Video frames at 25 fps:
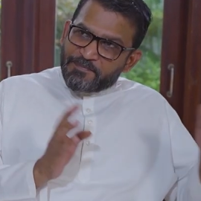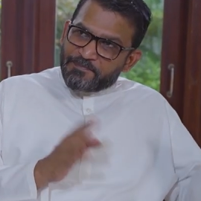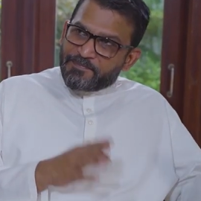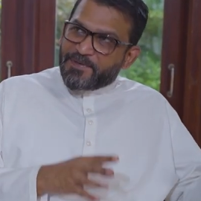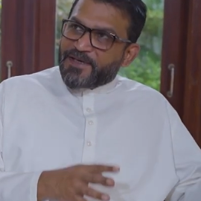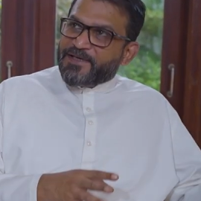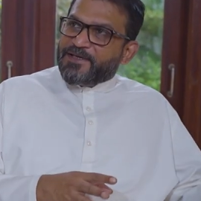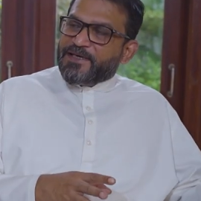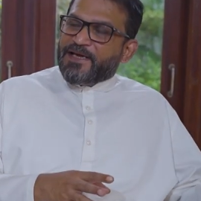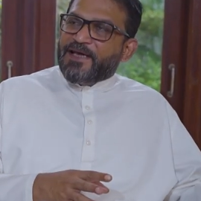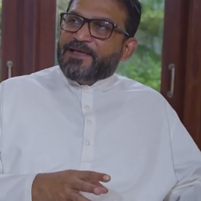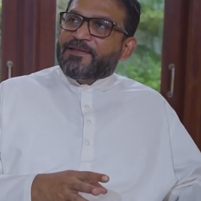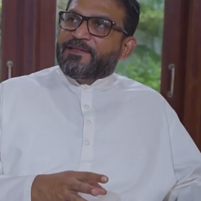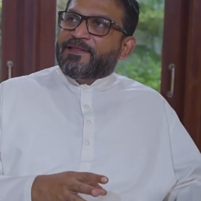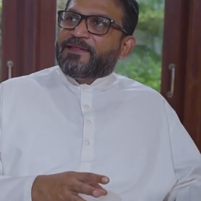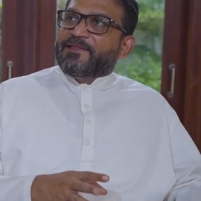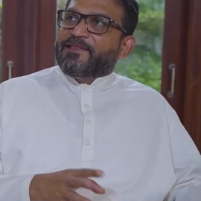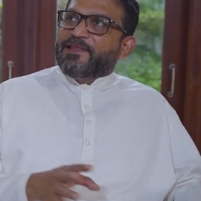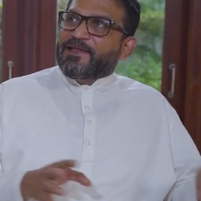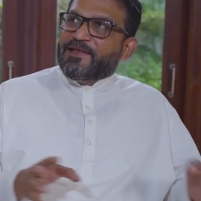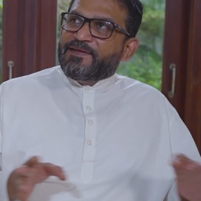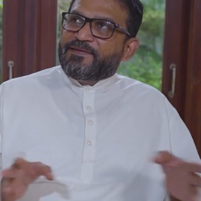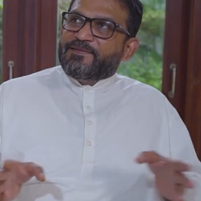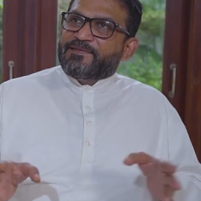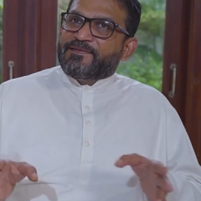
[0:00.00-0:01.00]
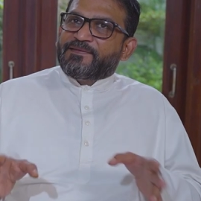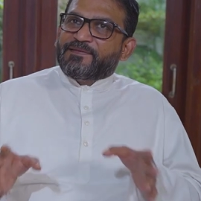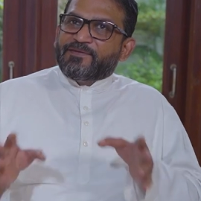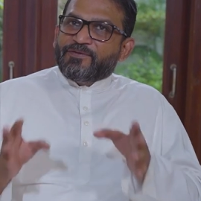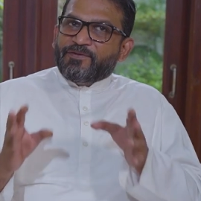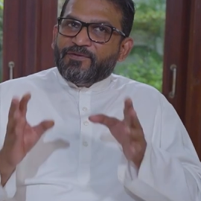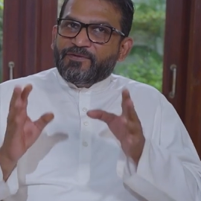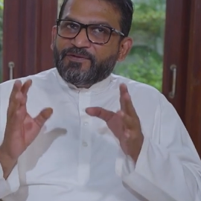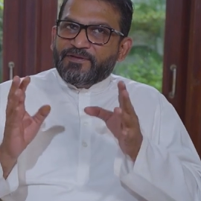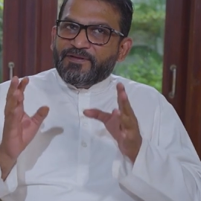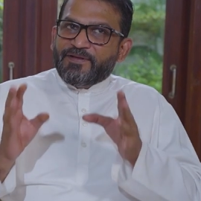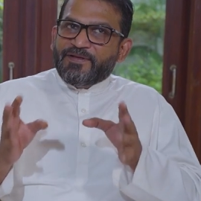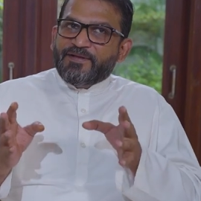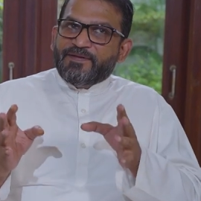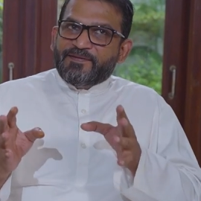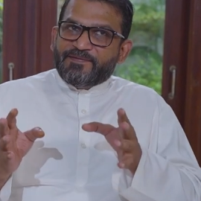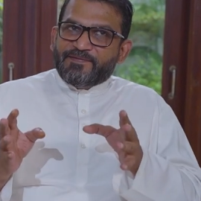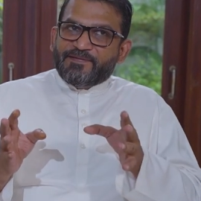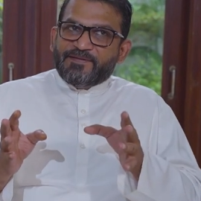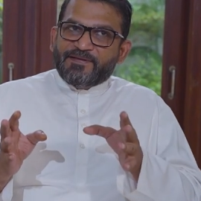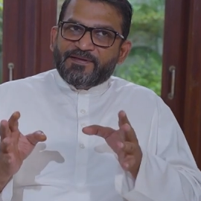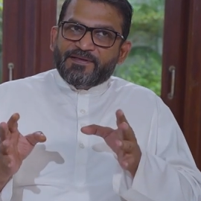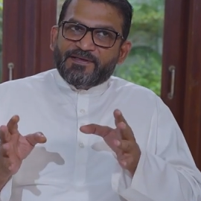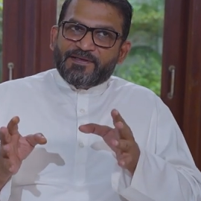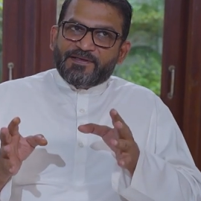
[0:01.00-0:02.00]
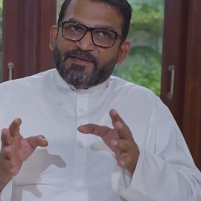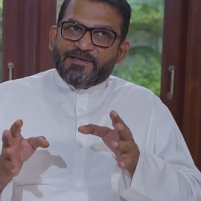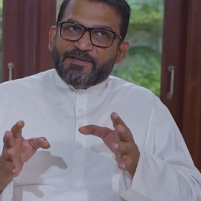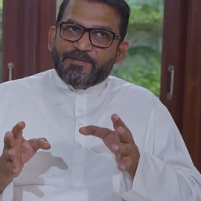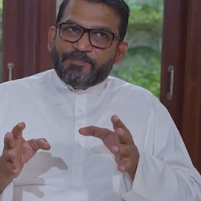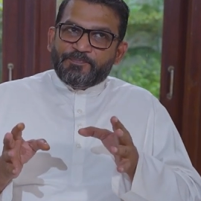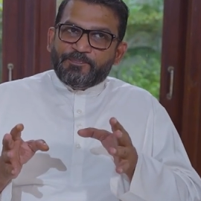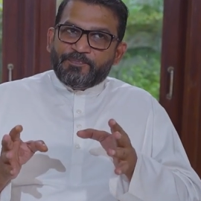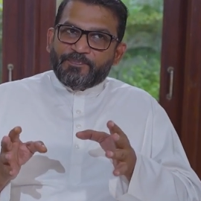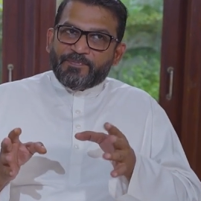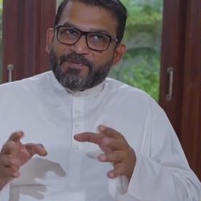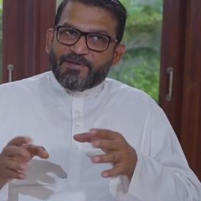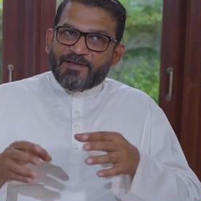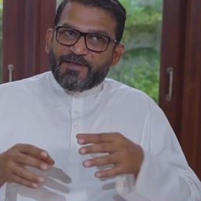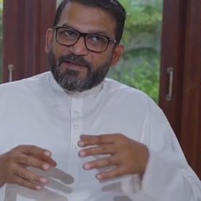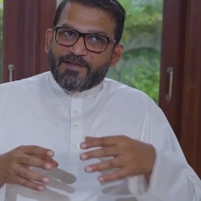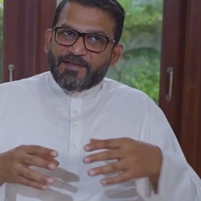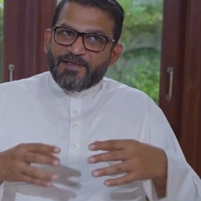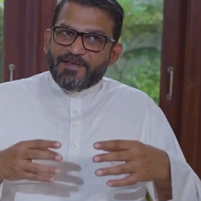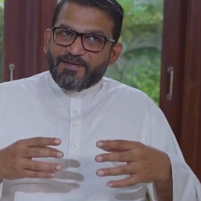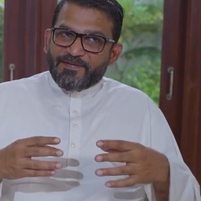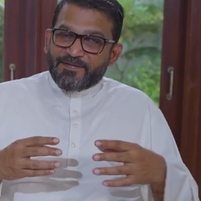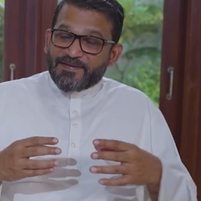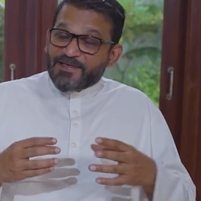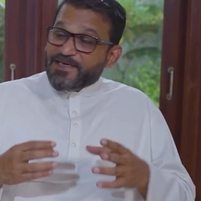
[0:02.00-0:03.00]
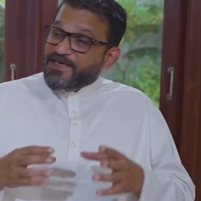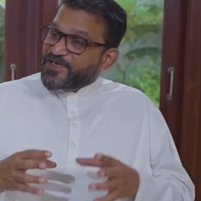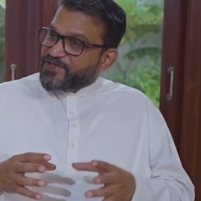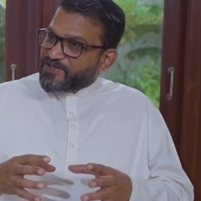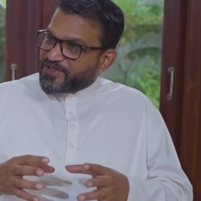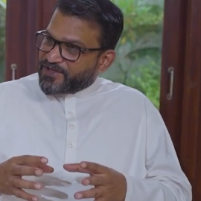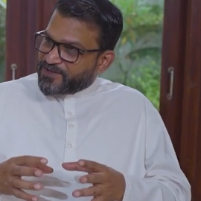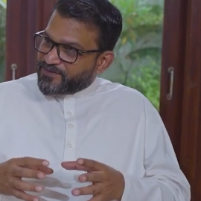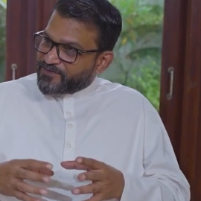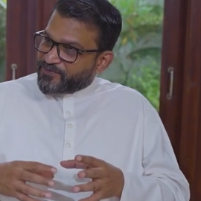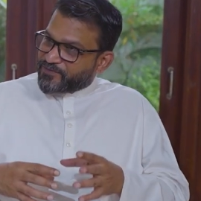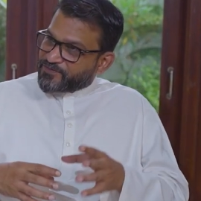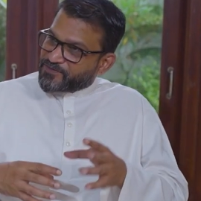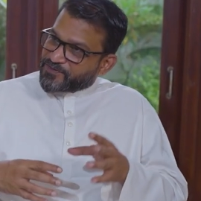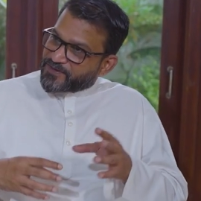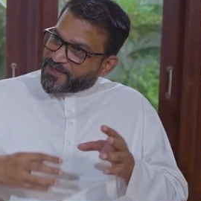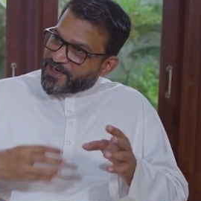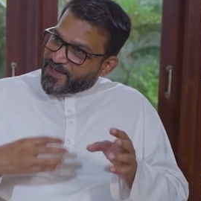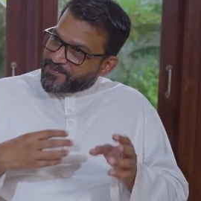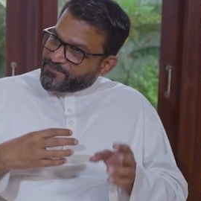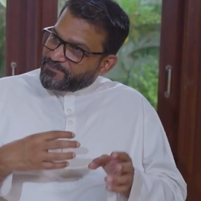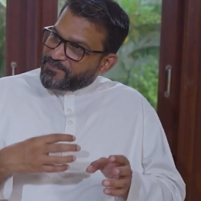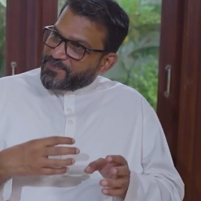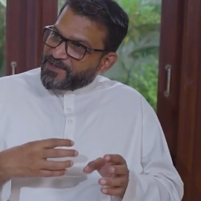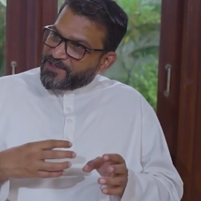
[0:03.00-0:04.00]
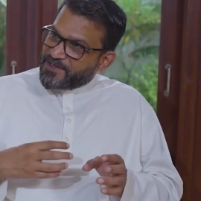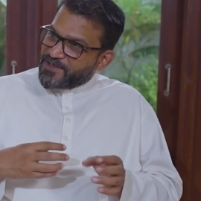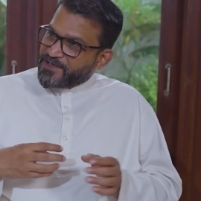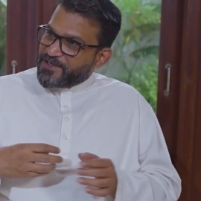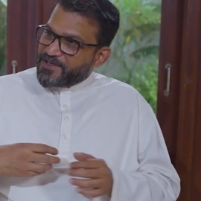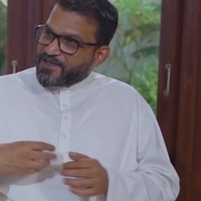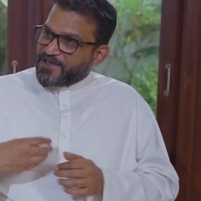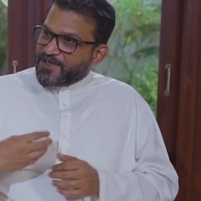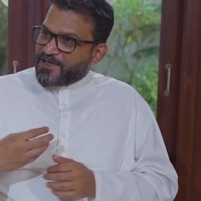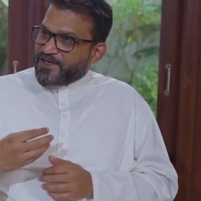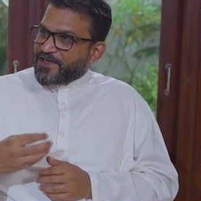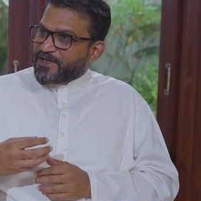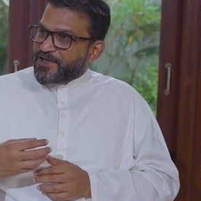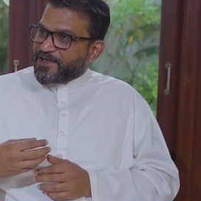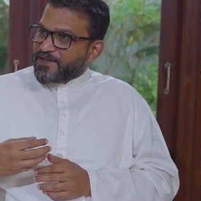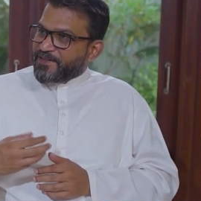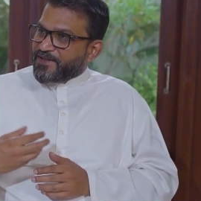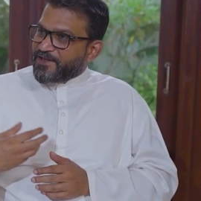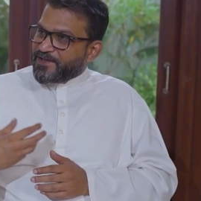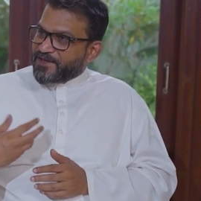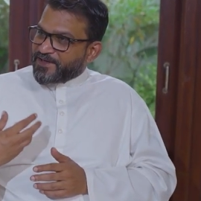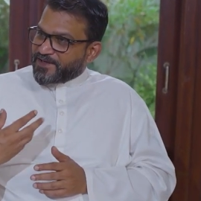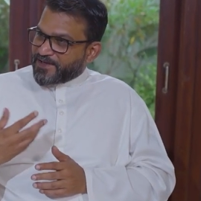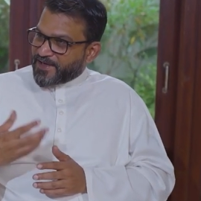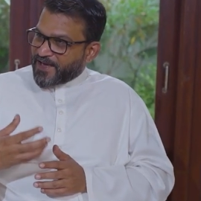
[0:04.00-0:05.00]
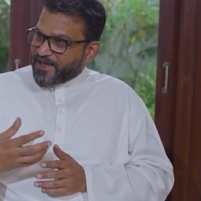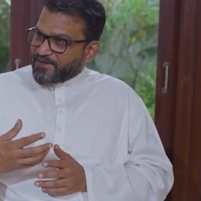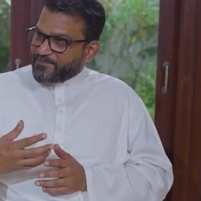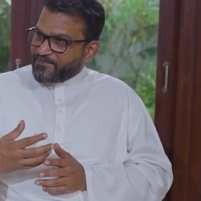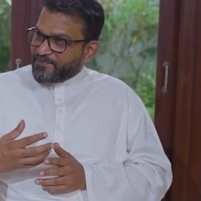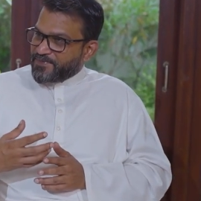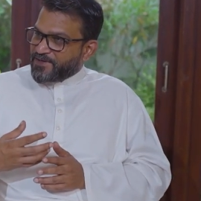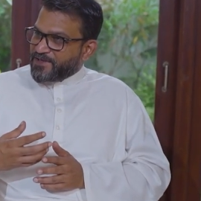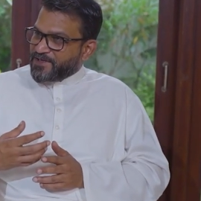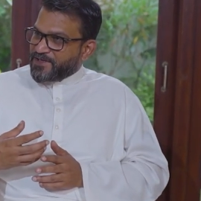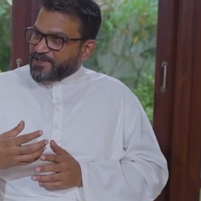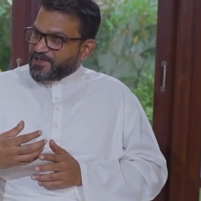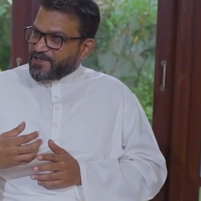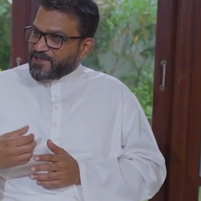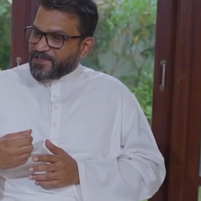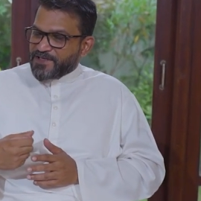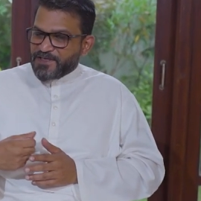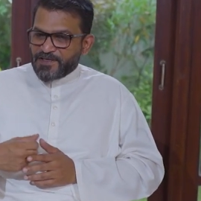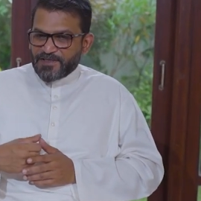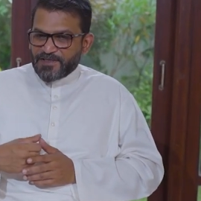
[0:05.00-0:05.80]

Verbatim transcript: But I think these all these um, these initiatives also can be uh, the can be